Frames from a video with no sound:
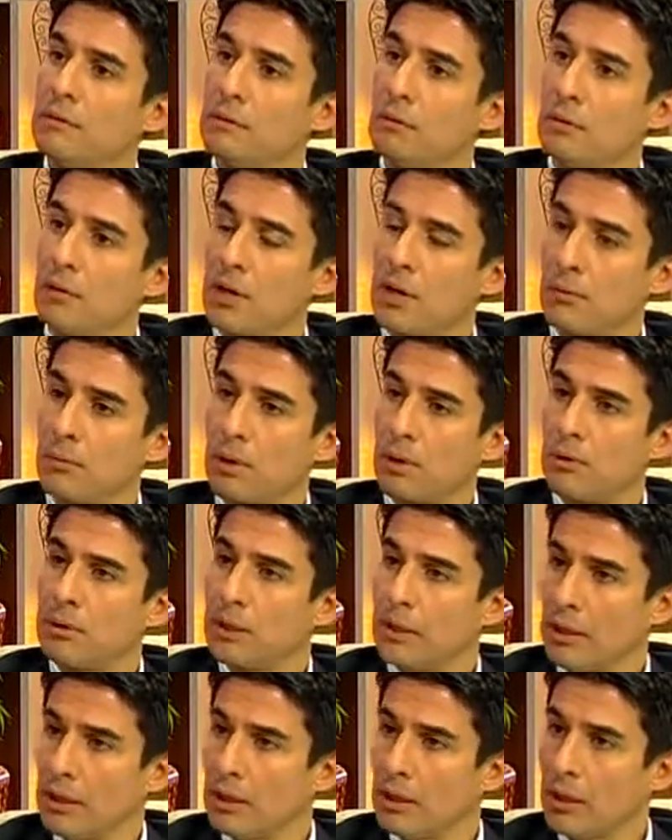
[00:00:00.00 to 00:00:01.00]
for
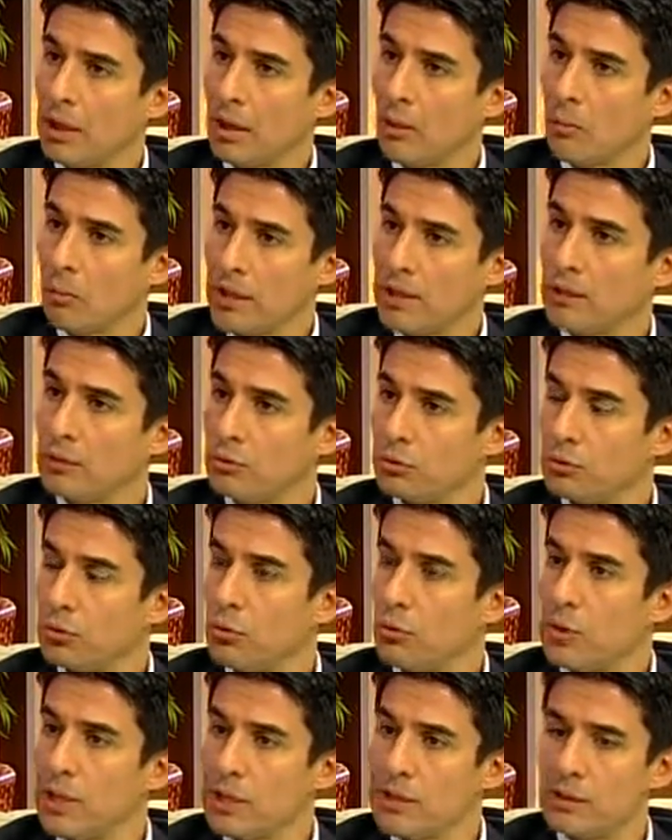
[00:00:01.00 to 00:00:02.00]
around a week to
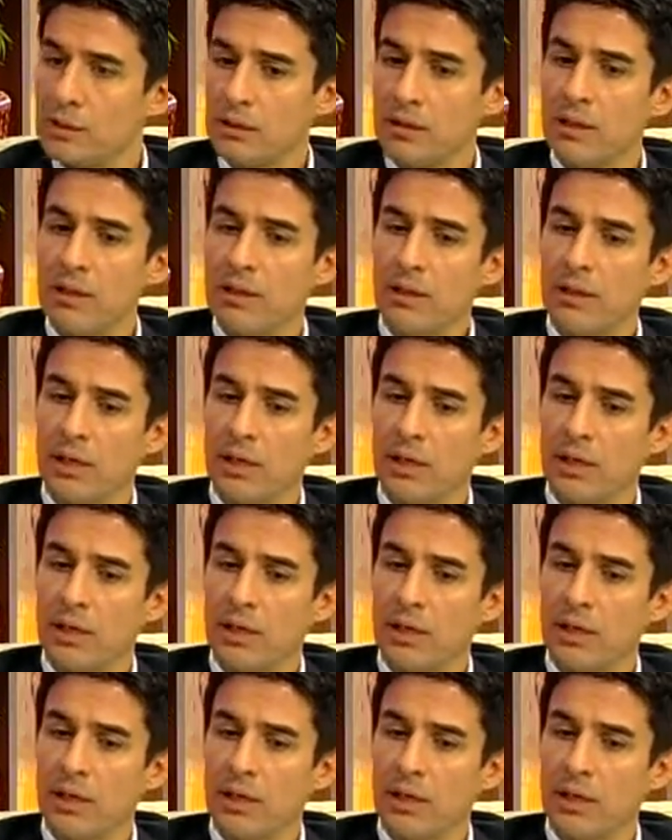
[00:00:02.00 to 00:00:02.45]
2 weeks.